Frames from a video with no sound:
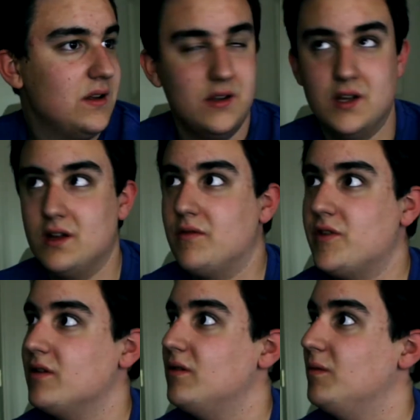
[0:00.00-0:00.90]
Yeah,
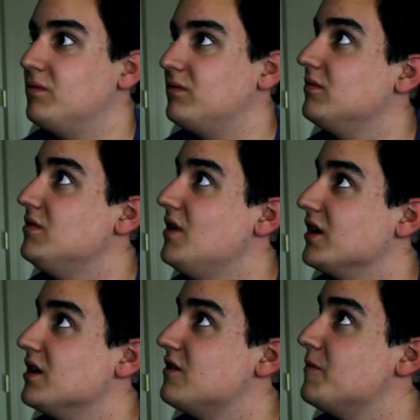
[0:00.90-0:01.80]
so I
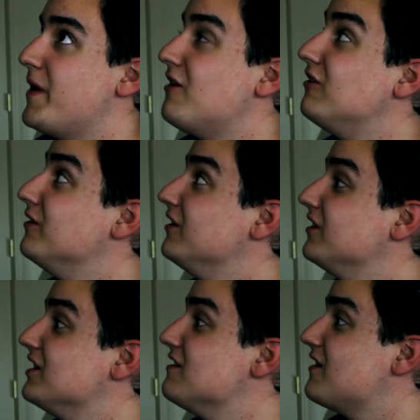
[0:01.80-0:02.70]
guess the power
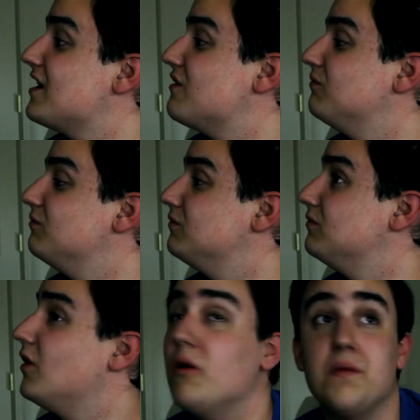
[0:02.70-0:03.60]
really is out.
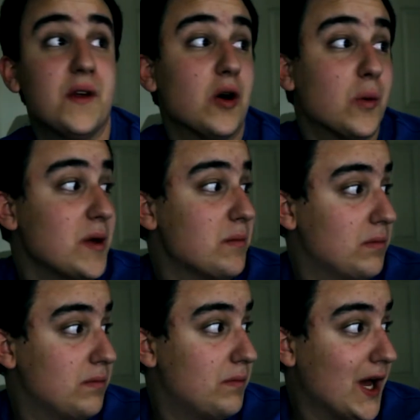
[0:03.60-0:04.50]
Hopefully it'll be
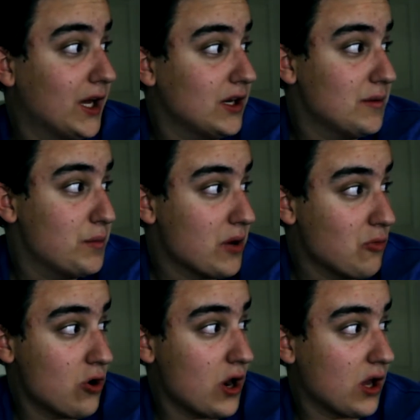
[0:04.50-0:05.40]
back up by
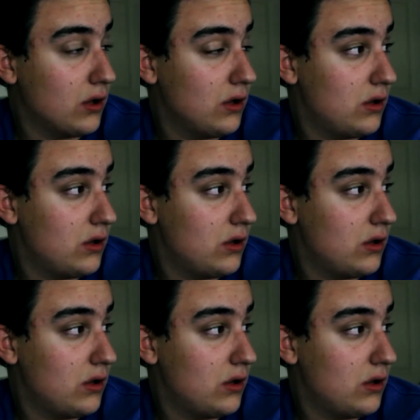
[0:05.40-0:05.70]
morning.